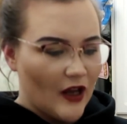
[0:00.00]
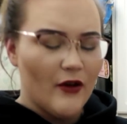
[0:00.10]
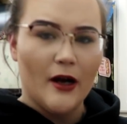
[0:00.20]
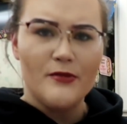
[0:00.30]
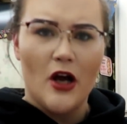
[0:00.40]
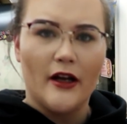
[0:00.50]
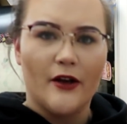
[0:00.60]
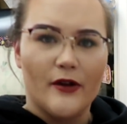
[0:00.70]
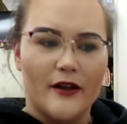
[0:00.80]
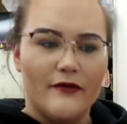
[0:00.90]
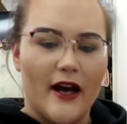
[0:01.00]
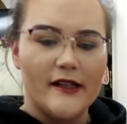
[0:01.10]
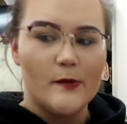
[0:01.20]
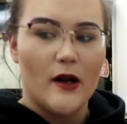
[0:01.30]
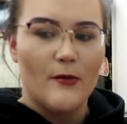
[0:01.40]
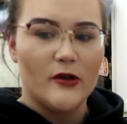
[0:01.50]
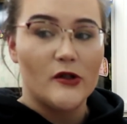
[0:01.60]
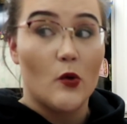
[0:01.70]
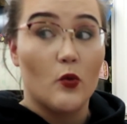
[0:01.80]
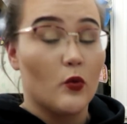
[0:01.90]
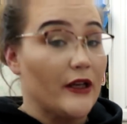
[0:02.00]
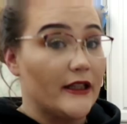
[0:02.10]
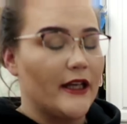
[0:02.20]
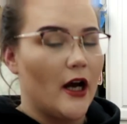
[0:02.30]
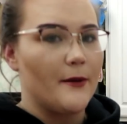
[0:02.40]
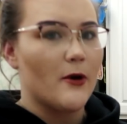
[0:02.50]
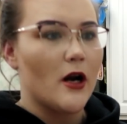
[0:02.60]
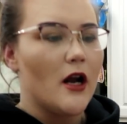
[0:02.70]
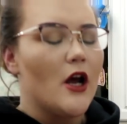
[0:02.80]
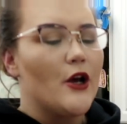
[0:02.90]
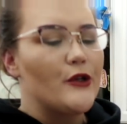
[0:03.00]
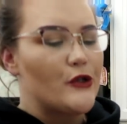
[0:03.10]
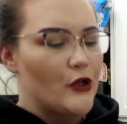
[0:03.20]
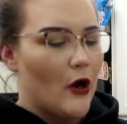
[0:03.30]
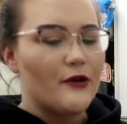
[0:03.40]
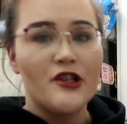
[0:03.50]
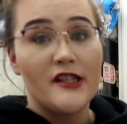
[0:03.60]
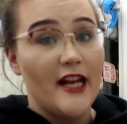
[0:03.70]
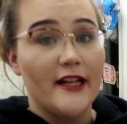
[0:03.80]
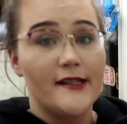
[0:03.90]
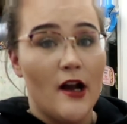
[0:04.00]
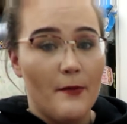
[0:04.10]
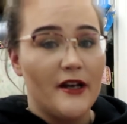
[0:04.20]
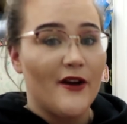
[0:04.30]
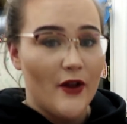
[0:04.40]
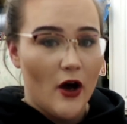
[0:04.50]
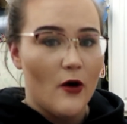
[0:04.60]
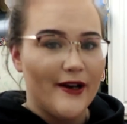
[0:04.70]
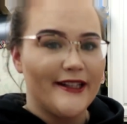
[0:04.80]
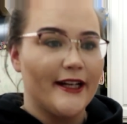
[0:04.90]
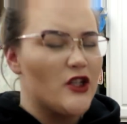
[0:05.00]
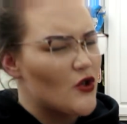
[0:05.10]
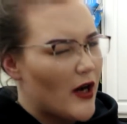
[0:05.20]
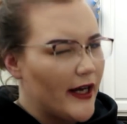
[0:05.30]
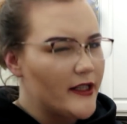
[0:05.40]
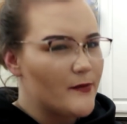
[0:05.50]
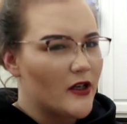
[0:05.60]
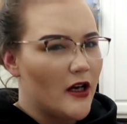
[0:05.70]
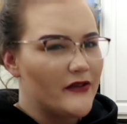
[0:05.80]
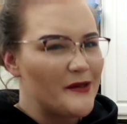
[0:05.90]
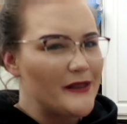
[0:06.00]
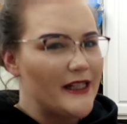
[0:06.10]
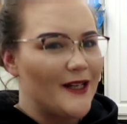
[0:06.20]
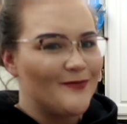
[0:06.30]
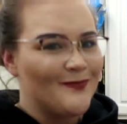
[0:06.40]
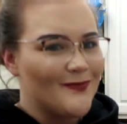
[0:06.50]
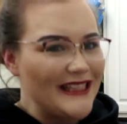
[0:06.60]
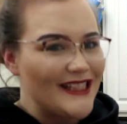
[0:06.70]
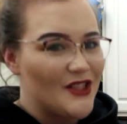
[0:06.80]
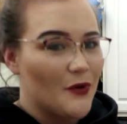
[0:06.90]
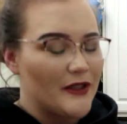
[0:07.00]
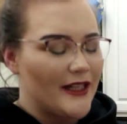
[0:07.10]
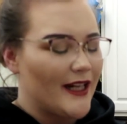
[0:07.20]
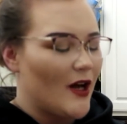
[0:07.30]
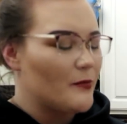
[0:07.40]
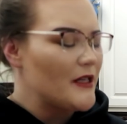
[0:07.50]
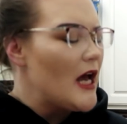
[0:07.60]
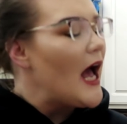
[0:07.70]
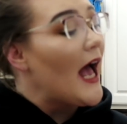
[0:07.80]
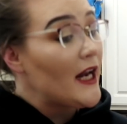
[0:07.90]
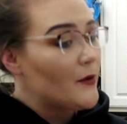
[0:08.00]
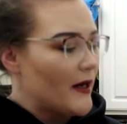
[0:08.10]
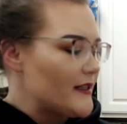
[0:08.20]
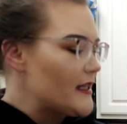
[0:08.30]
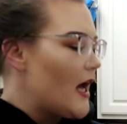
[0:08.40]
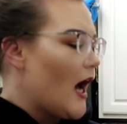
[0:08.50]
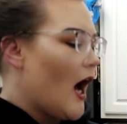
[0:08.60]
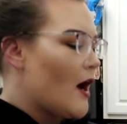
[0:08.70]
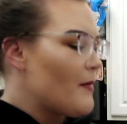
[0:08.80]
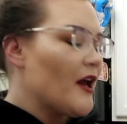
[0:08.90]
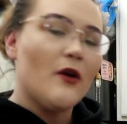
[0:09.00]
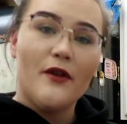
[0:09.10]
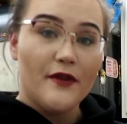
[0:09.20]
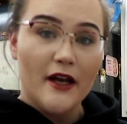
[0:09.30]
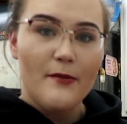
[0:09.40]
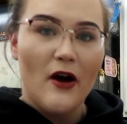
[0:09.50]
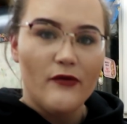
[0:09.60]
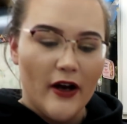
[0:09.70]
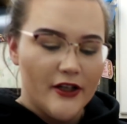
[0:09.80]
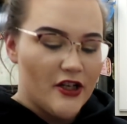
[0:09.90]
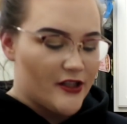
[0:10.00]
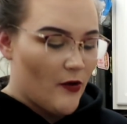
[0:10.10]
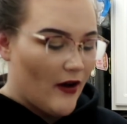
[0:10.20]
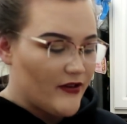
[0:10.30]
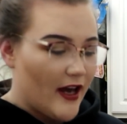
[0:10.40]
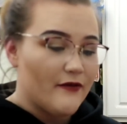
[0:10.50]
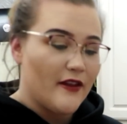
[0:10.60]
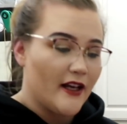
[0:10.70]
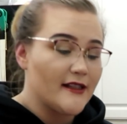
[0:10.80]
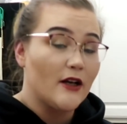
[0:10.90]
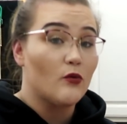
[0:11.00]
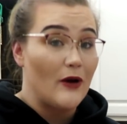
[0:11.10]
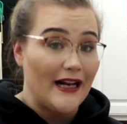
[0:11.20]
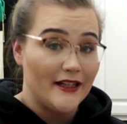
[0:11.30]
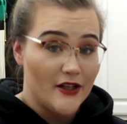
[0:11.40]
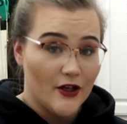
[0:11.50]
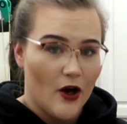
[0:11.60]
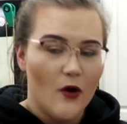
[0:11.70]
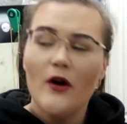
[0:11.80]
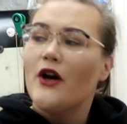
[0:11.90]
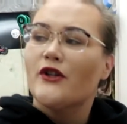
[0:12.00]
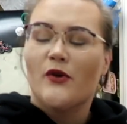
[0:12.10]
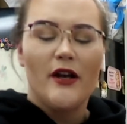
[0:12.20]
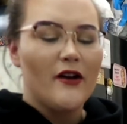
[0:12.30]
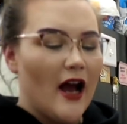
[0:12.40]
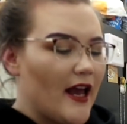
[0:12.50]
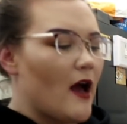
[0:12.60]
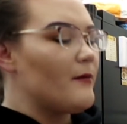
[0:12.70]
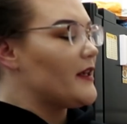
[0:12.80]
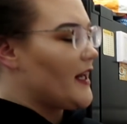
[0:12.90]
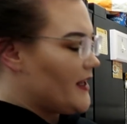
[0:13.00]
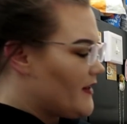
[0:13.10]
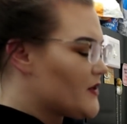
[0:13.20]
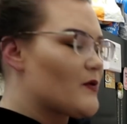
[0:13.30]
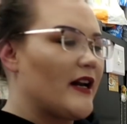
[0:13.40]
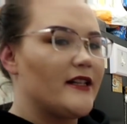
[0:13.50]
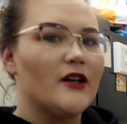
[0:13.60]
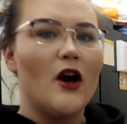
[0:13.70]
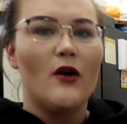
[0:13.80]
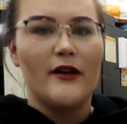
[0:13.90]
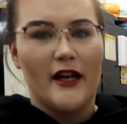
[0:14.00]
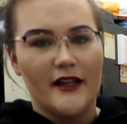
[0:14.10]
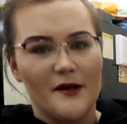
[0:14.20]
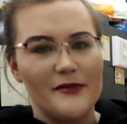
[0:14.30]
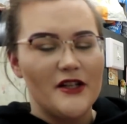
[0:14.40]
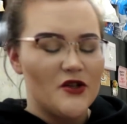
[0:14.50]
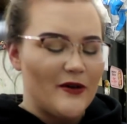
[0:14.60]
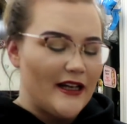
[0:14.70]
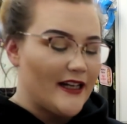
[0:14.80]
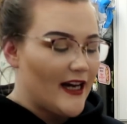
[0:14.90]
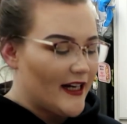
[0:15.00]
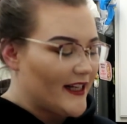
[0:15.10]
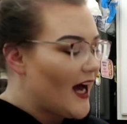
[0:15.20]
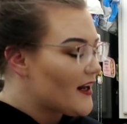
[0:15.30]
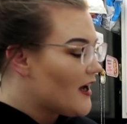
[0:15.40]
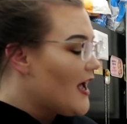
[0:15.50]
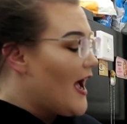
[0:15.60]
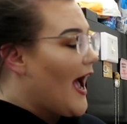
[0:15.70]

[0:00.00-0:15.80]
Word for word: I feel like I'm talking really fast, but I'm also really hyper. So I was just dancing up and down the hallway, like trying to burn off some steam don't think it helped. Anyways, um, I know the thing about fudge is you have to have things like ready to go. So here I am getting things ready to go, getting them situated, yada, yada.